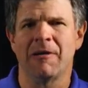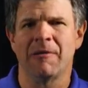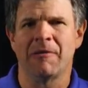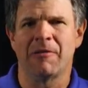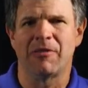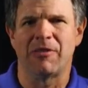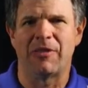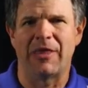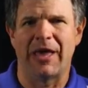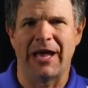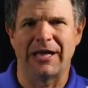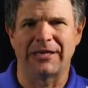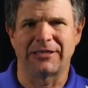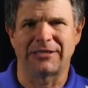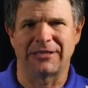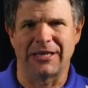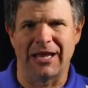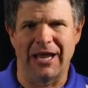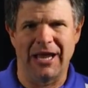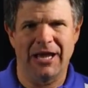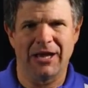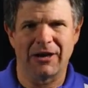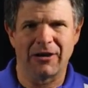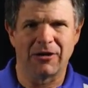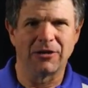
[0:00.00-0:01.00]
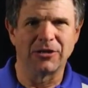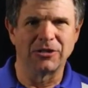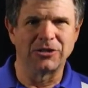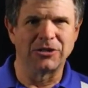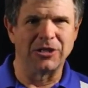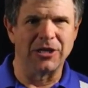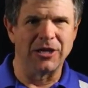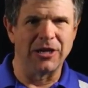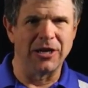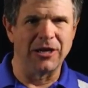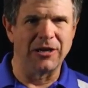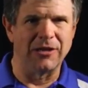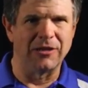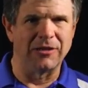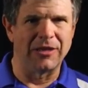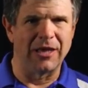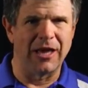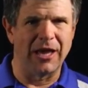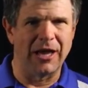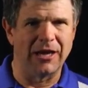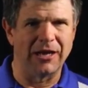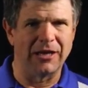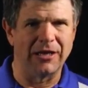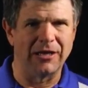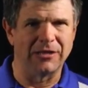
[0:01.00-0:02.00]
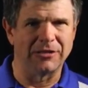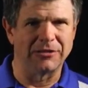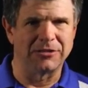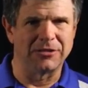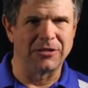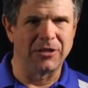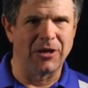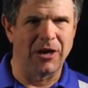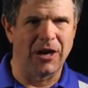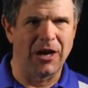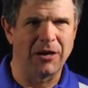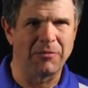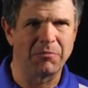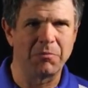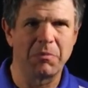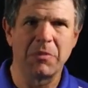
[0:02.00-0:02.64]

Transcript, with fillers: that's energy that is not